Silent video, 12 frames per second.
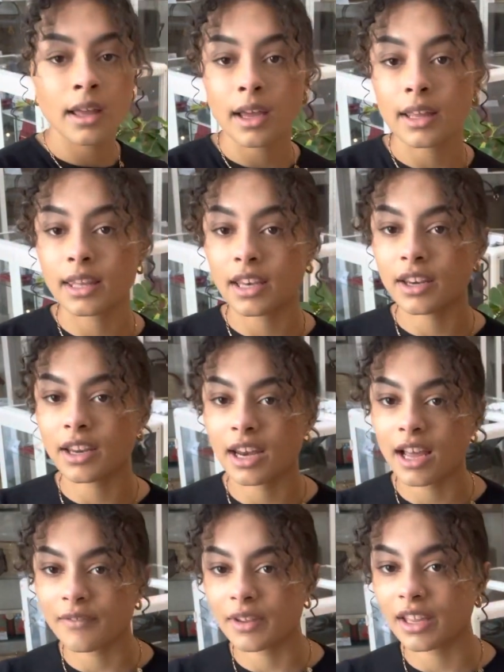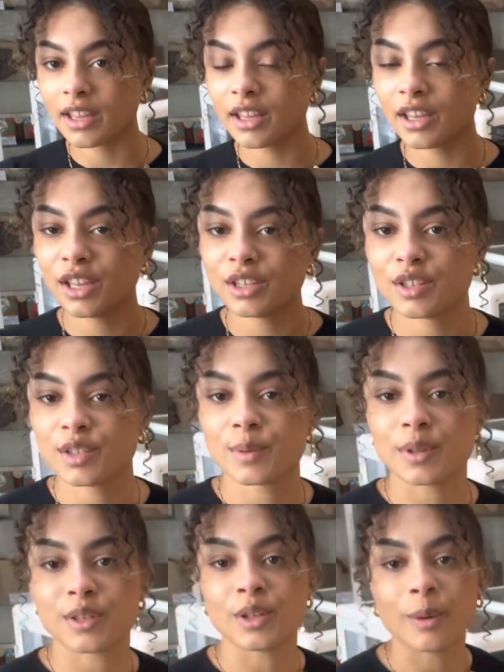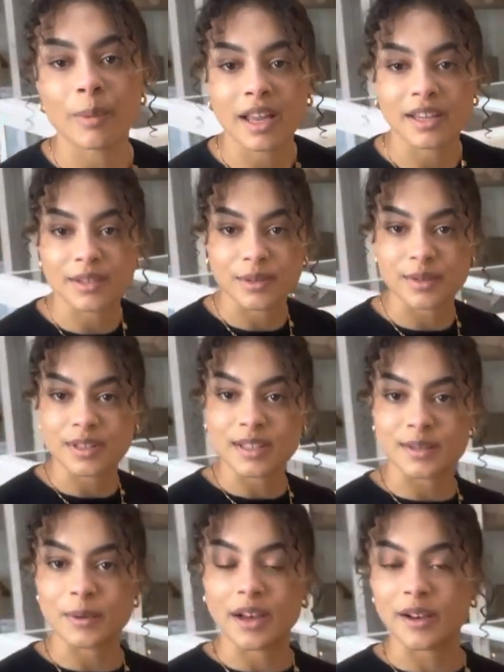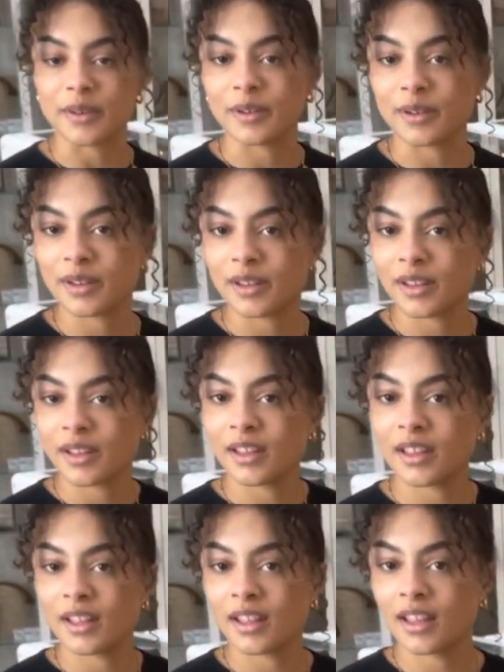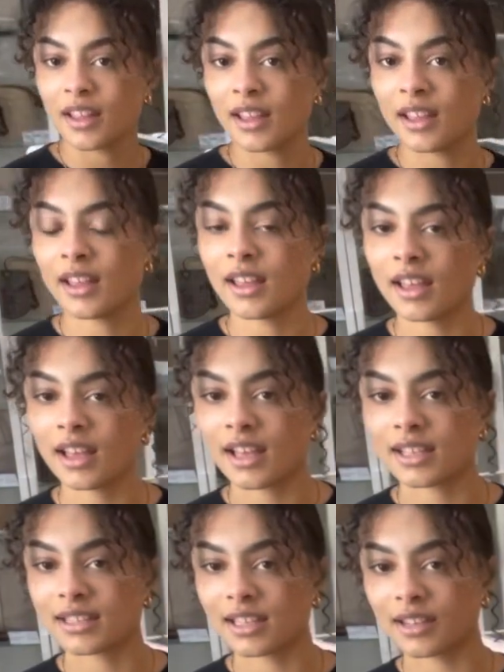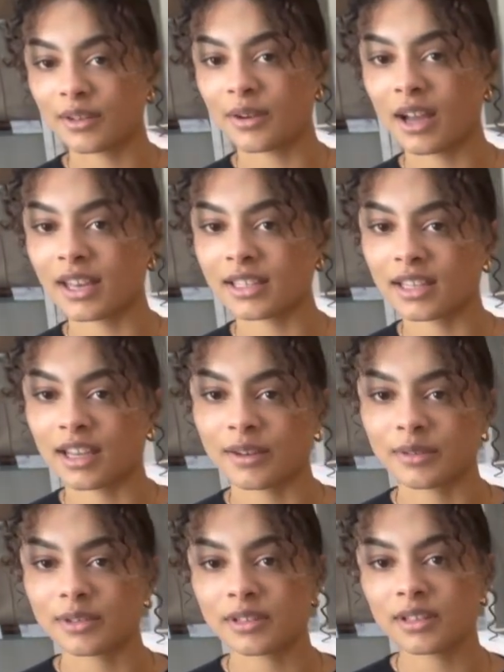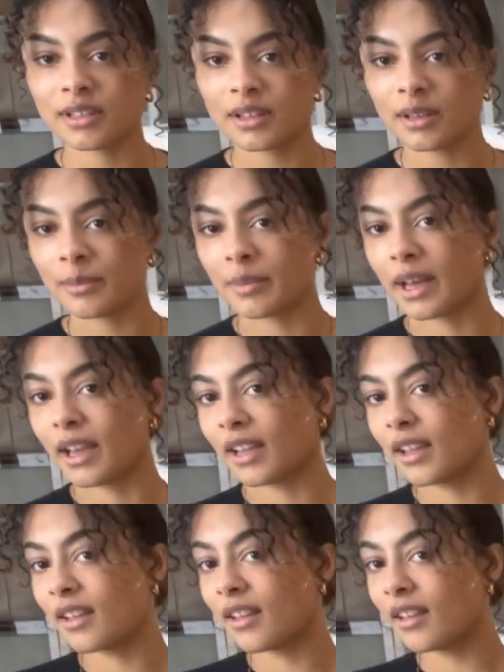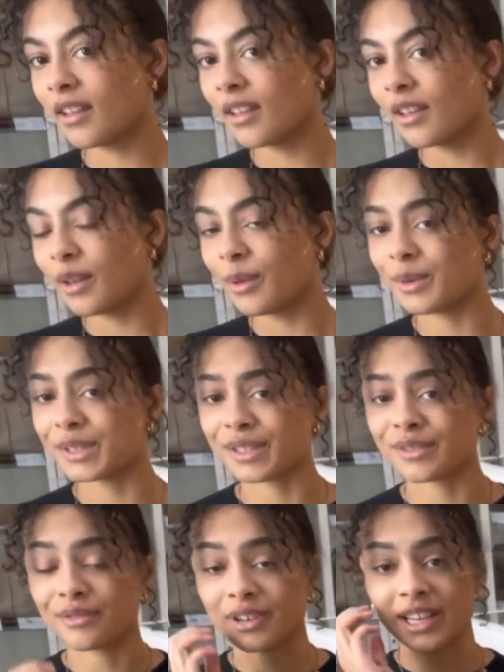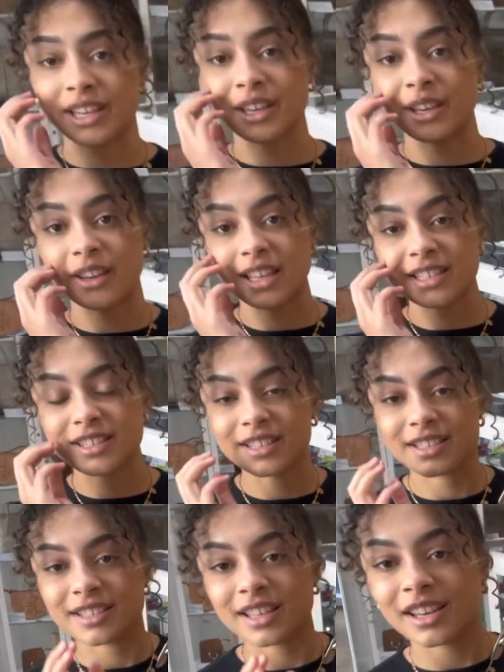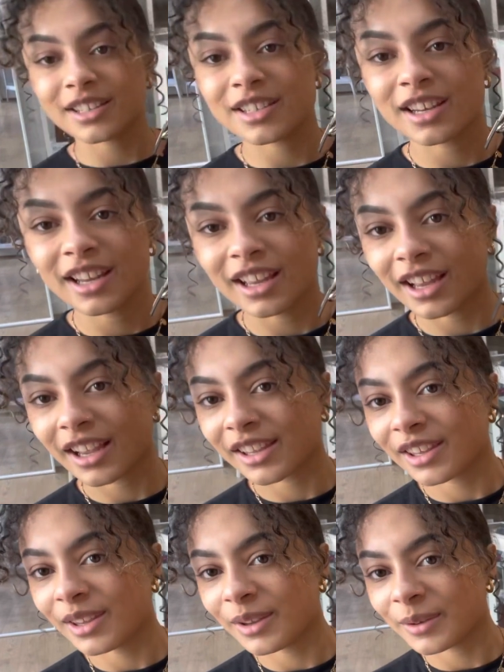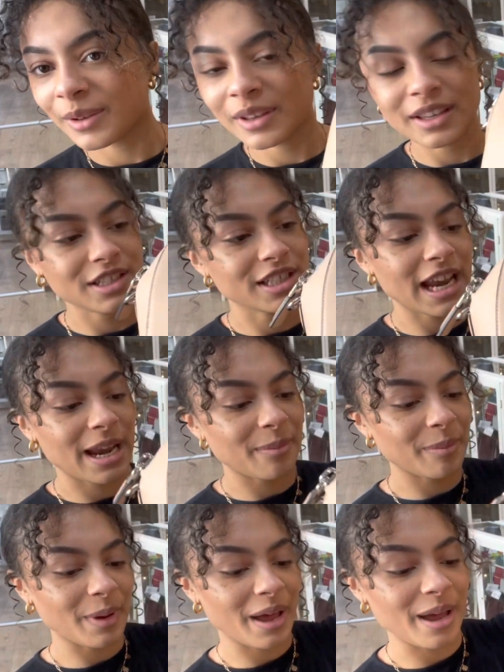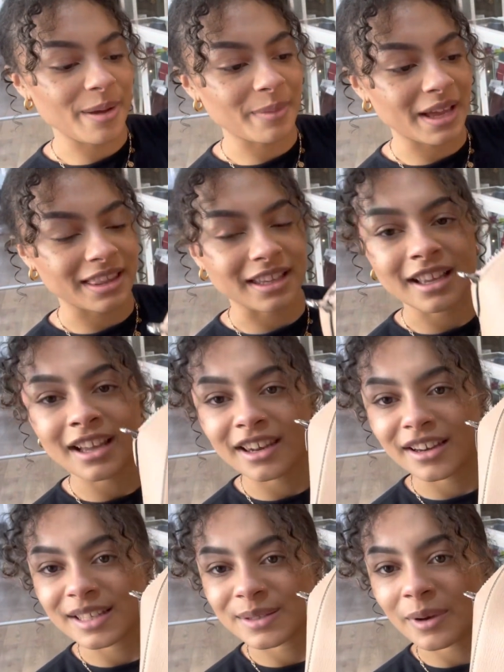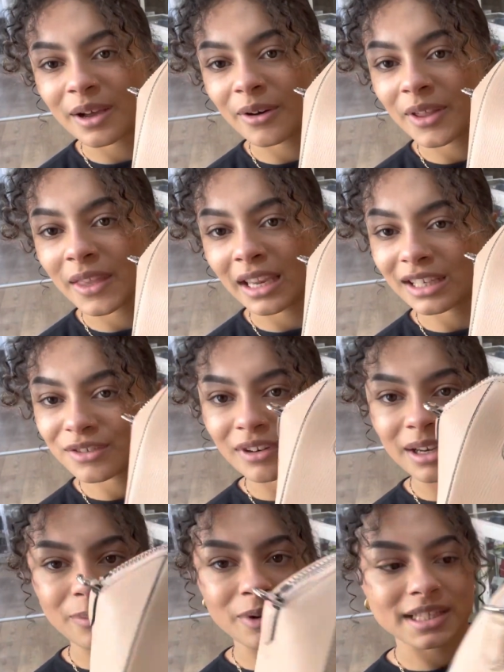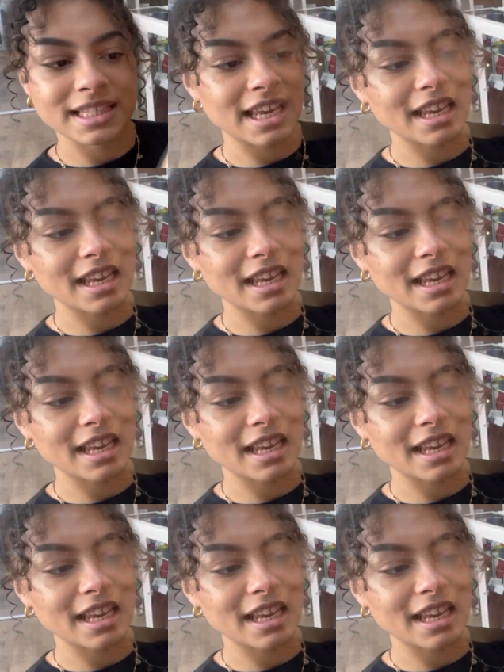and then you can have it just with the top handles as well as a little handheld bag, which is really cute. It's just such a cute shape, and the colour as well I think is really pretty.